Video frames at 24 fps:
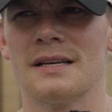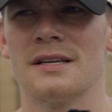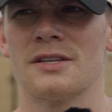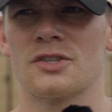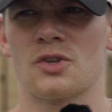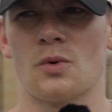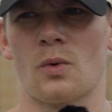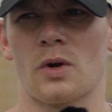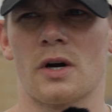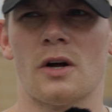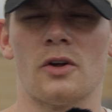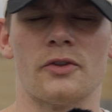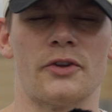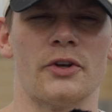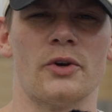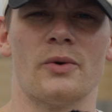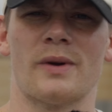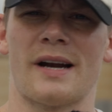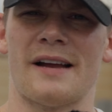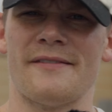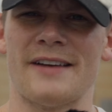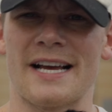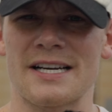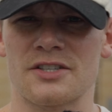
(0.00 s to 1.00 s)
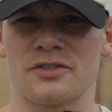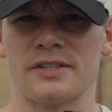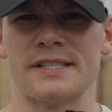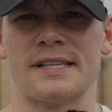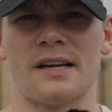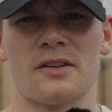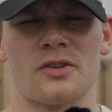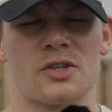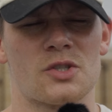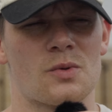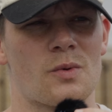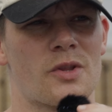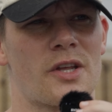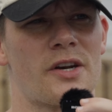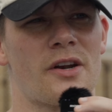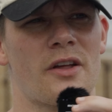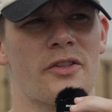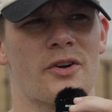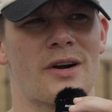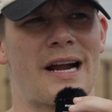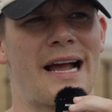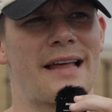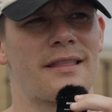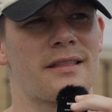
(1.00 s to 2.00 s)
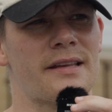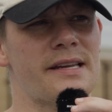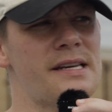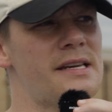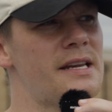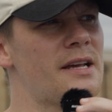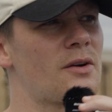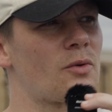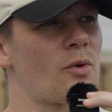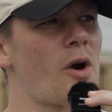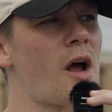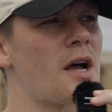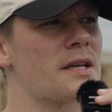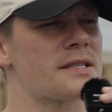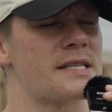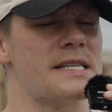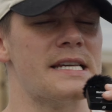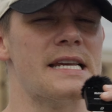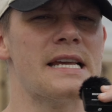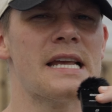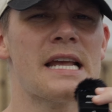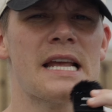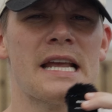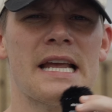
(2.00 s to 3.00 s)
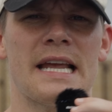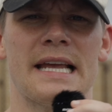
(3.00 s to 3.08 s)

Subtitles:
So what I'll do, and I've actually done this with another athlete, Nick Rossi,